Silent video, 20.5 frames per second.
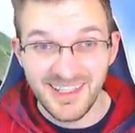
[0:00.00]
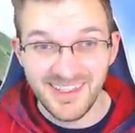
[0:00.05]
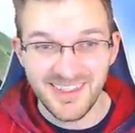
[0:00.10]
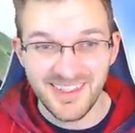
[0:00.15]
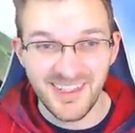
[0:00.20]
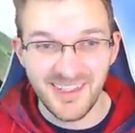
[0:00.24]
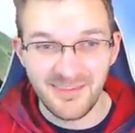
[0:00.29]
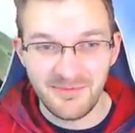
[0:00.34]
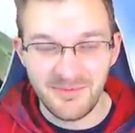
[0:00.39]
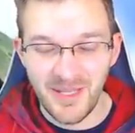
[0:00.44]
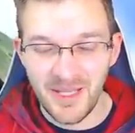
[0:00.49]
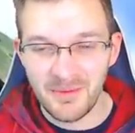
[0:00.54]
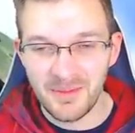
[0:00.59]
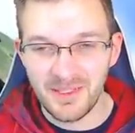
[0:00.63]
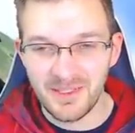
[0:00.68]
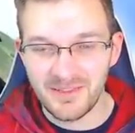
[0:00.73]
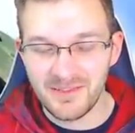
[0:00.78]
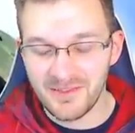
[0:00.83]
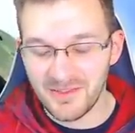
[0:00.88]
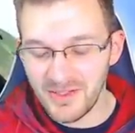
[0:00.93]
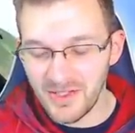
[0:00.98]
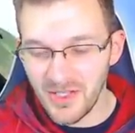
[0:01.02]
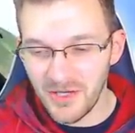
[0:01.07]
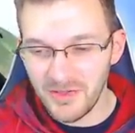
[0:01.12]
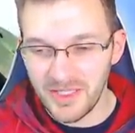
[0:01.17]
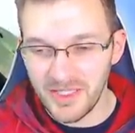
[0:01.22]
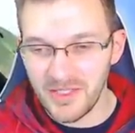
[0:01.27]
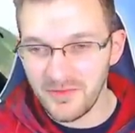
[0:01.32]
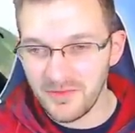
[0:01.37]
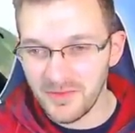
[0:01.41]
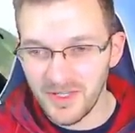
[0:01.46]
So being able to know
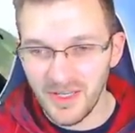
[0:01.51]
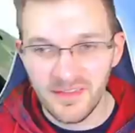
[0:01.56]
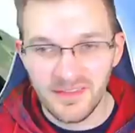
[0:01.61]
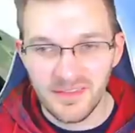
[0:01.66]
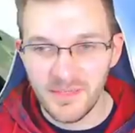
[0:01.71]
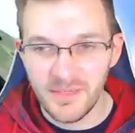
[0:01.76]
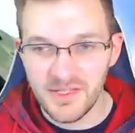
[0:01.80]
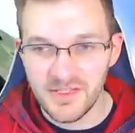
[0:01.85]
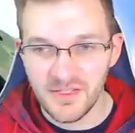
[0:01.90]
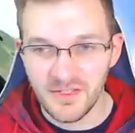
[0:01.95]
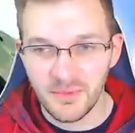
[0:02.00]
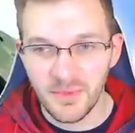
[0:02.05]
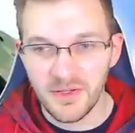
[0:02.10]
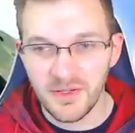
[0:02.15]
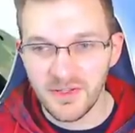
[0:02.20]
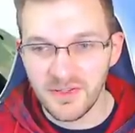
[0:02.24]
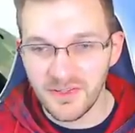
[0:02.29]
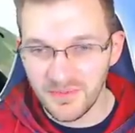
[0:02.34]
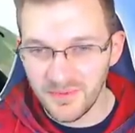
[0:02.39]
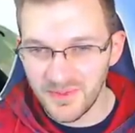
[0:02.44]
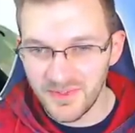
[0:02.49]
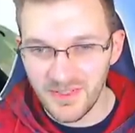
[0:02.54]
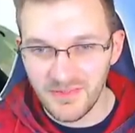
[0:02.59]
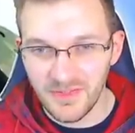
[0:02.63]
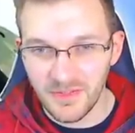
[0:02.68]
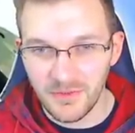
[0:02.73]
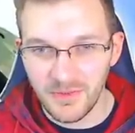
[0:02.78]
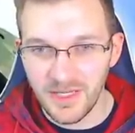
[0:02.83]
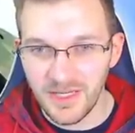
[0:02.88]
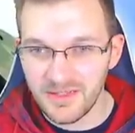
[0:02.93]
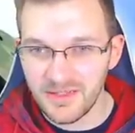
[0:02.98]
that you've customized your Spartan in
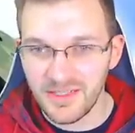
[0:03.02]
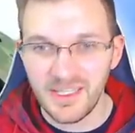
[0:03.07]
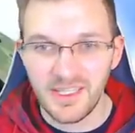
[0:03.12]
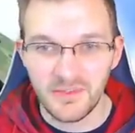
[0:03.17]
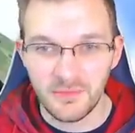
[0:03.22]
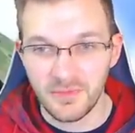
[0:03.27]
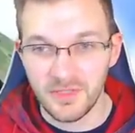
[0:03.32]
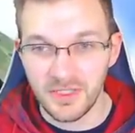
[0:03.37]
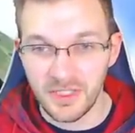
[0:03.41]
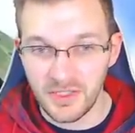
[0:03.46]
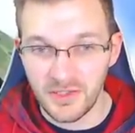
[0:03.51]
specific ways is pretty